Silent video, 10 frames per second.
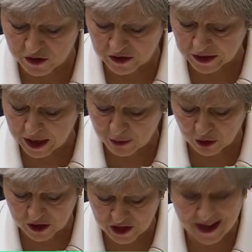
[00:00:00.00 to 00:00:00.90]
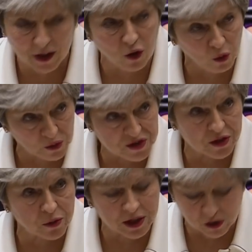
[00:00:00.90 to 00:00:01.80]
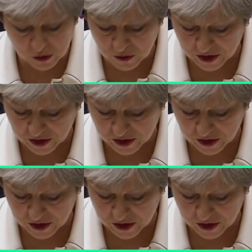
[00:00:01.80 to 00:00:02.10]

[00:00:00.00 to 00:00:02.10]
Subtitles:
injured in a chemical attack also in